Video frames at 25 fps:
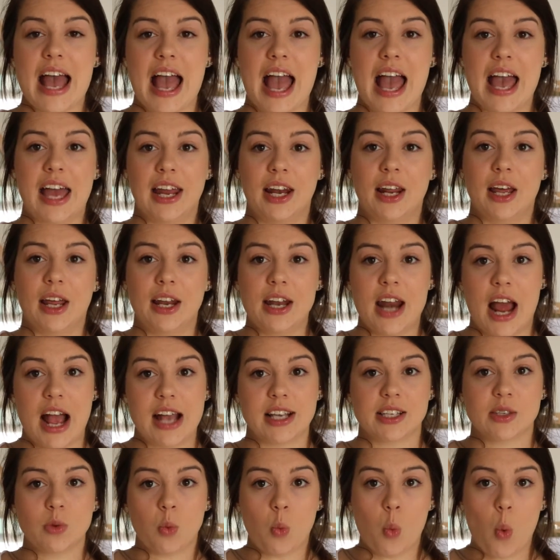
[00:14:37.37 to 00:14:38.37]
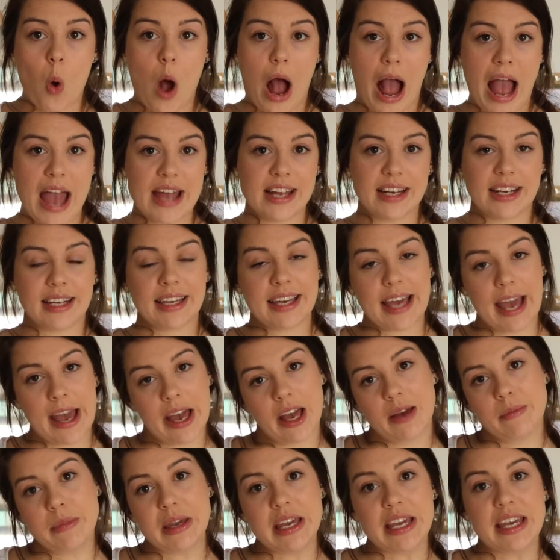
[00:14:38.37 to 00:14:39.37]
and a nice white
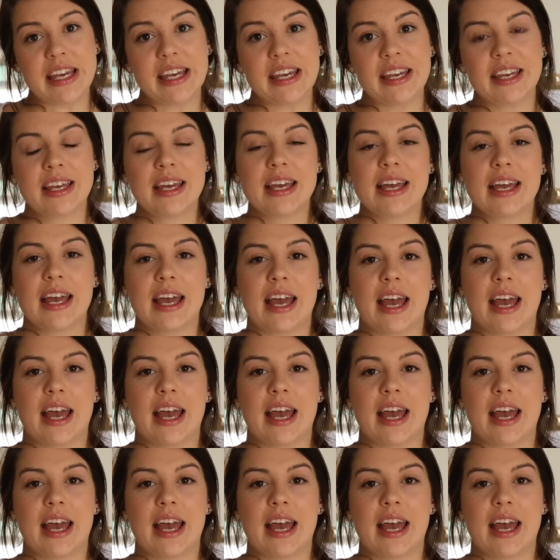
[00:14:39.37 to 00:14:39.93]
cami